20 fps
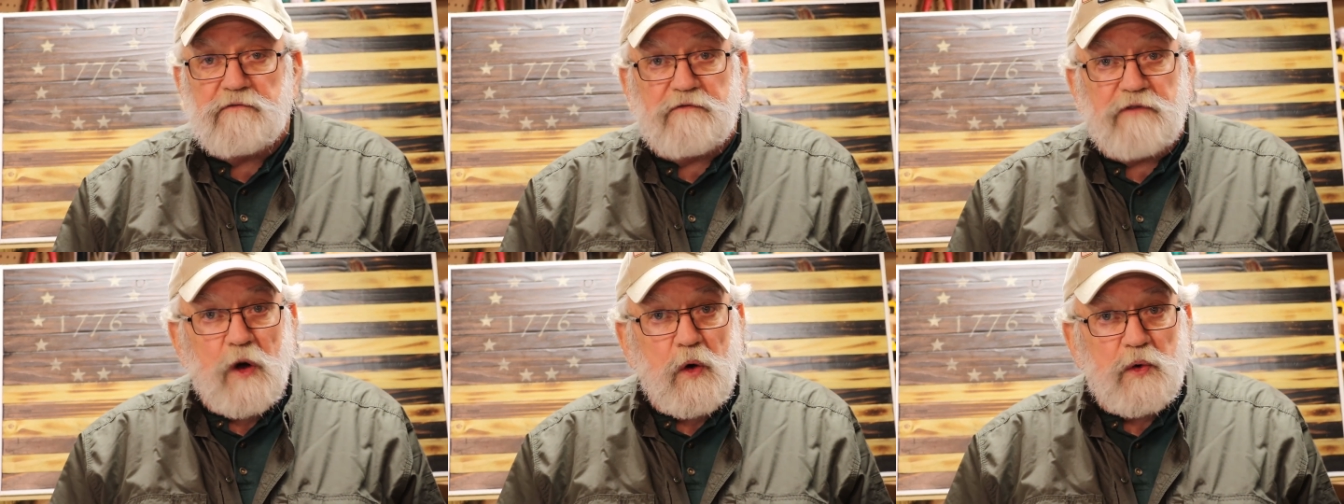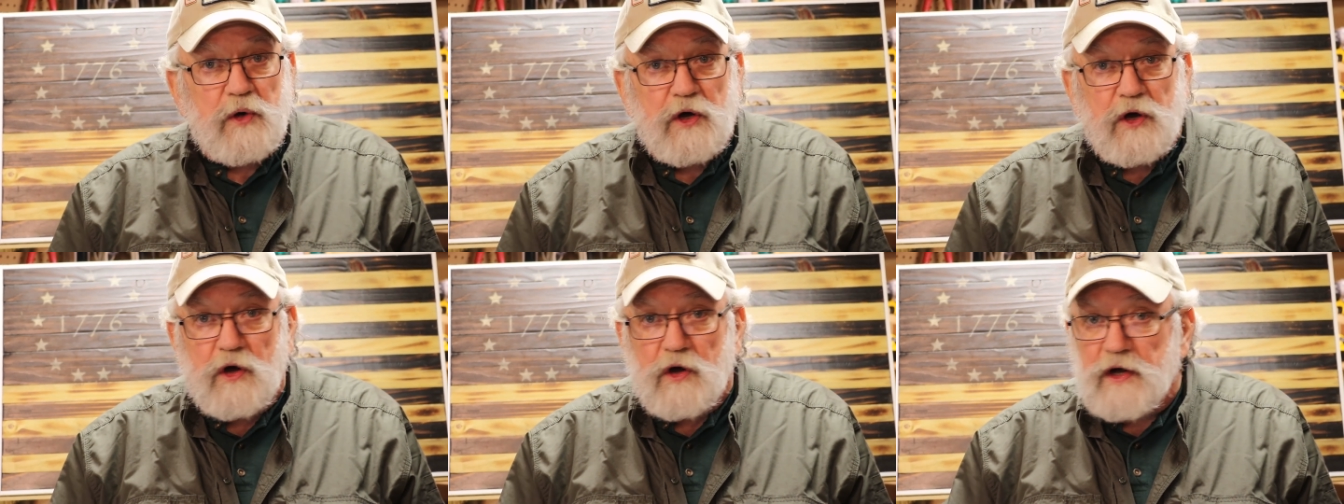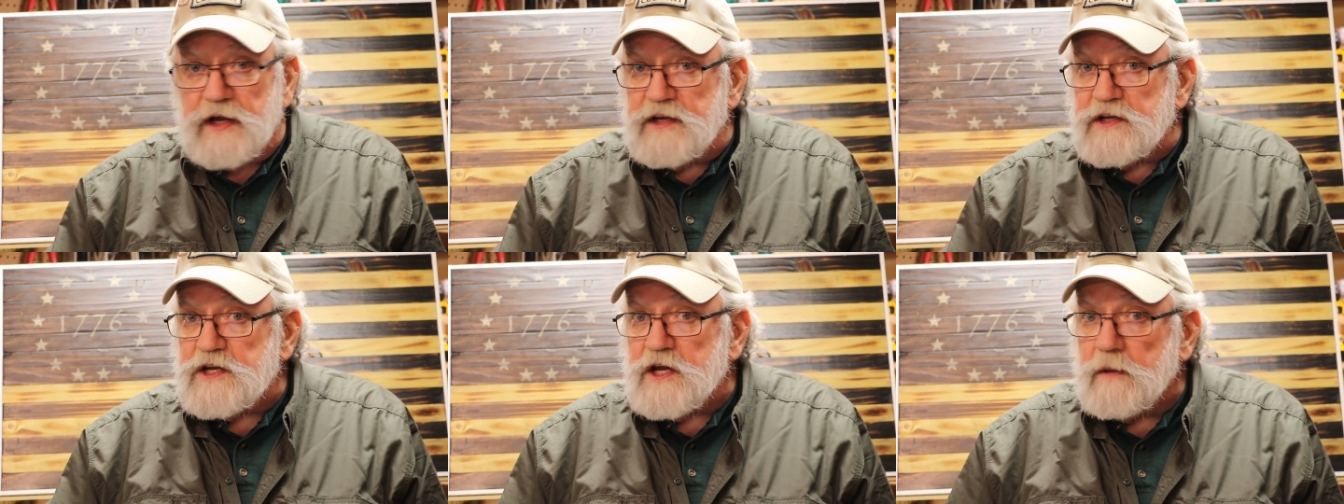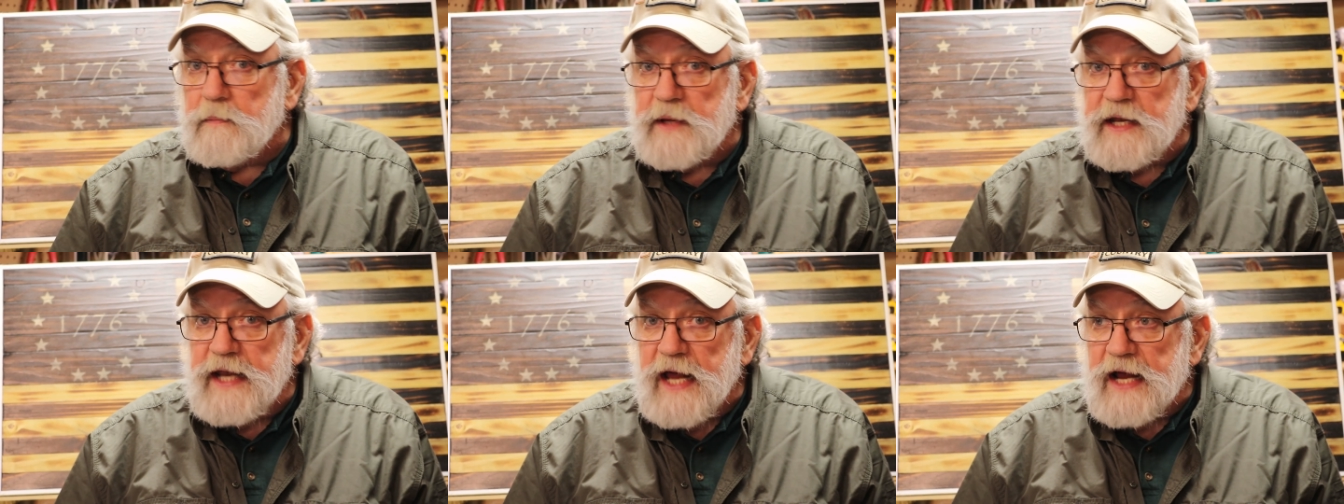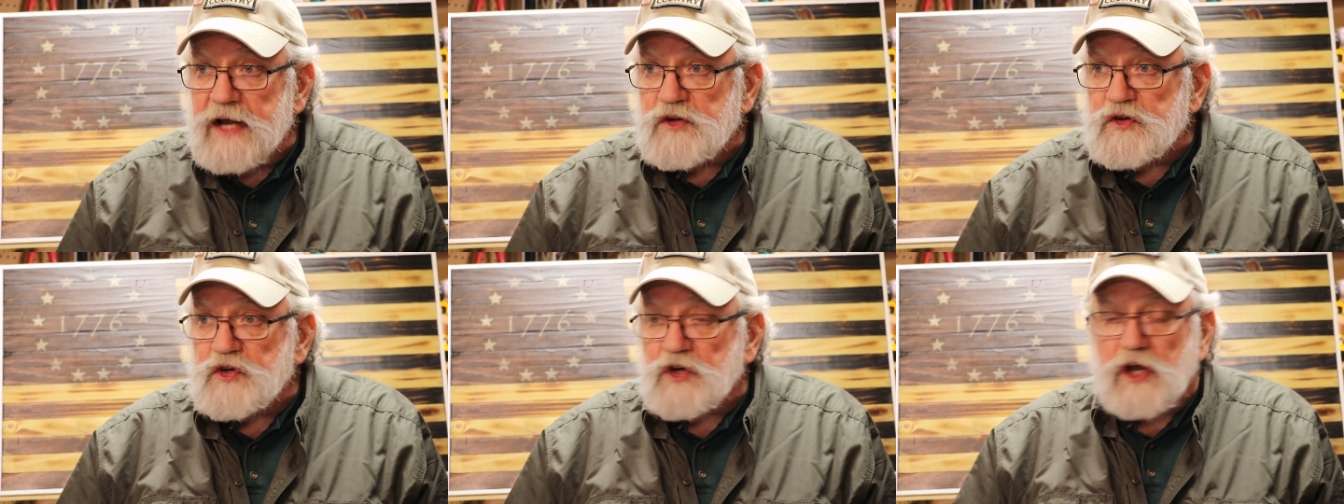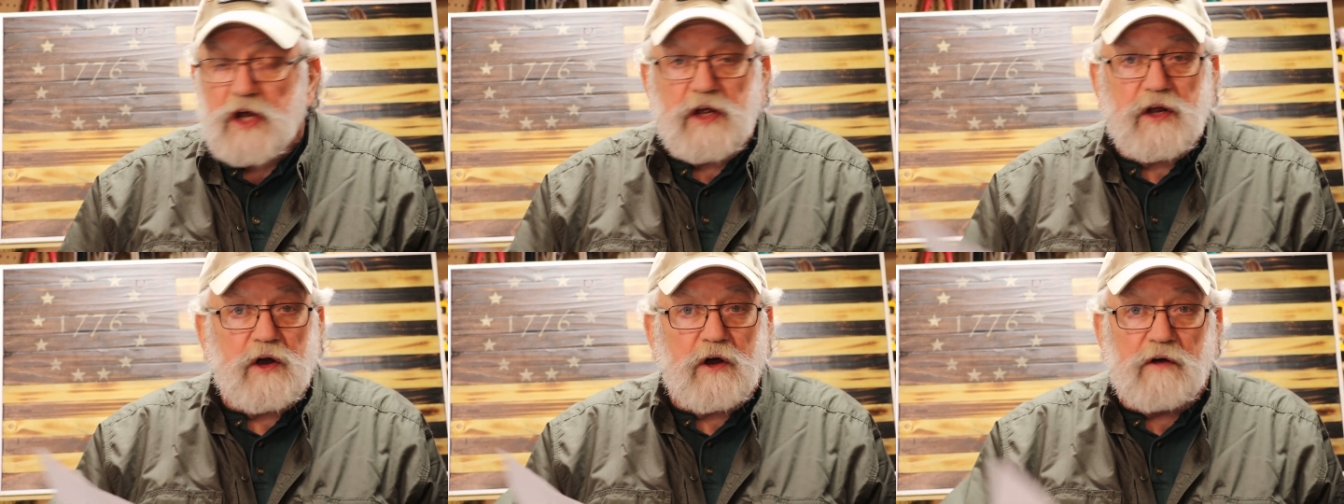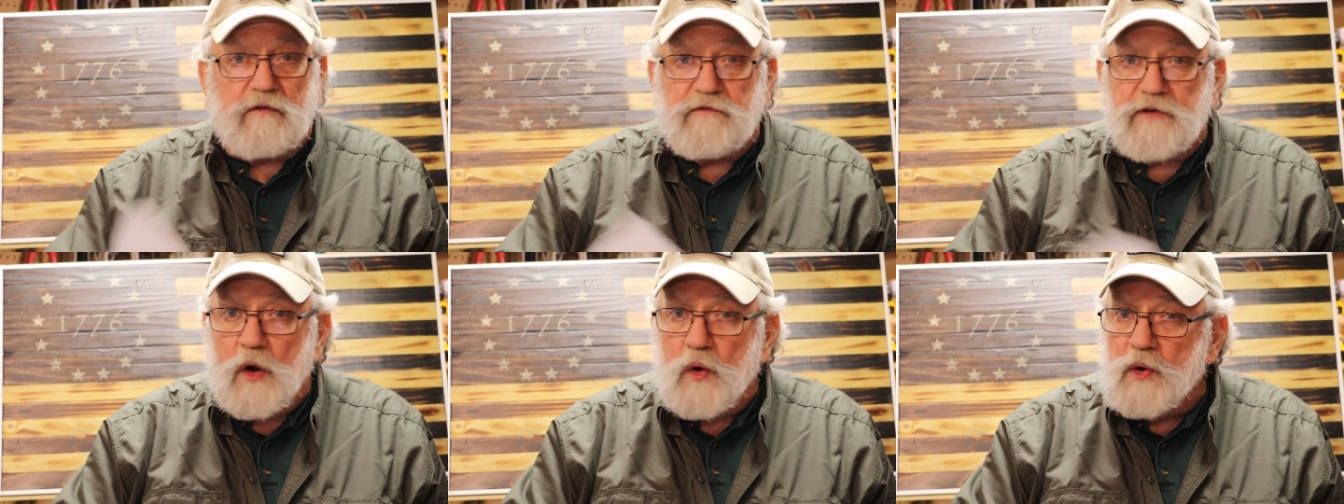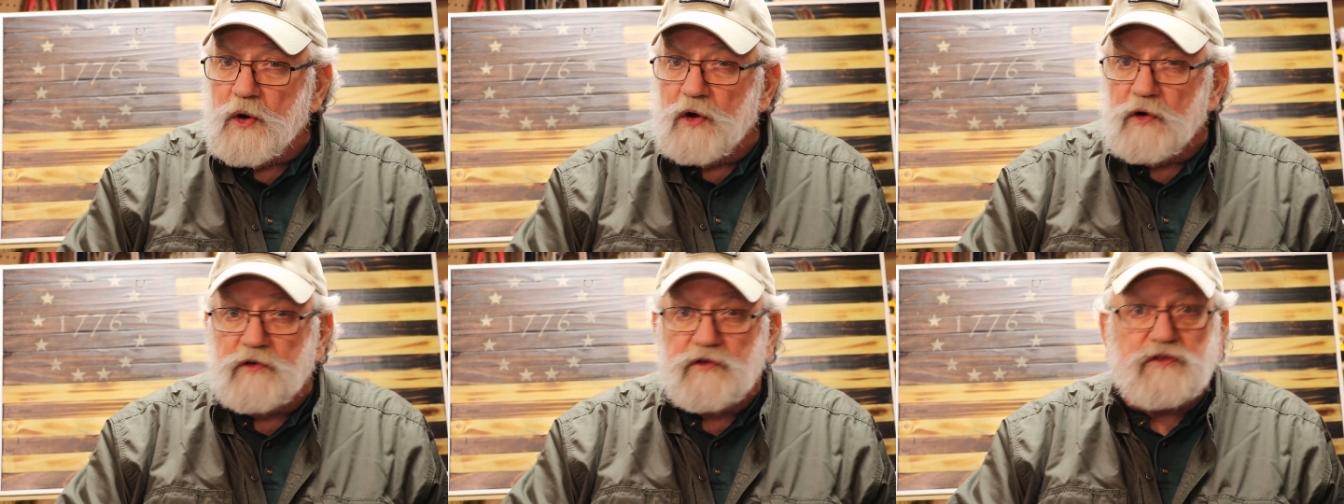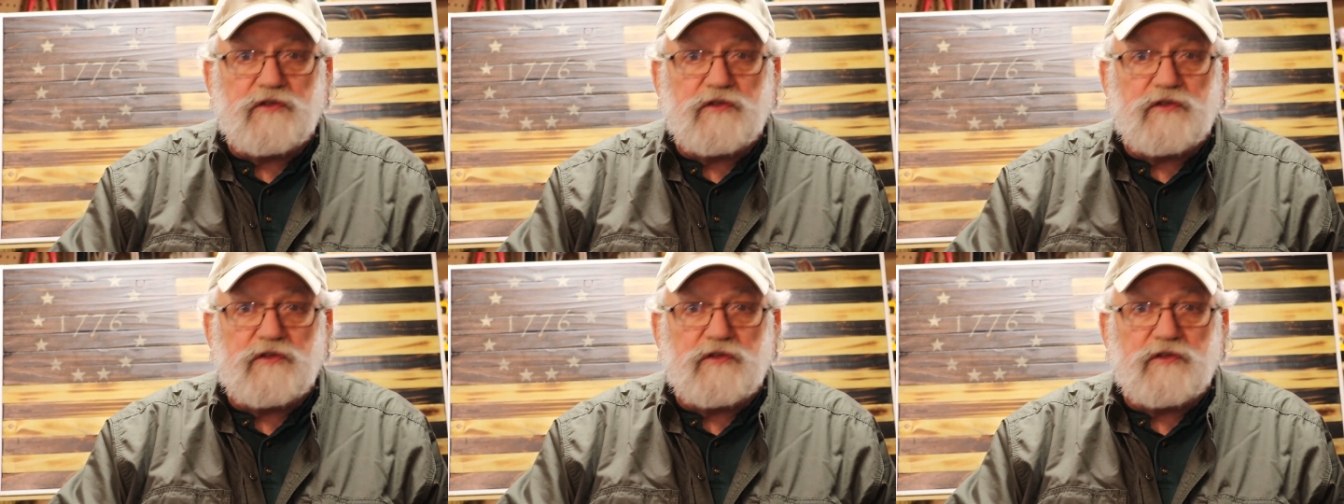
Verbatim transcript: voter intimidation or voter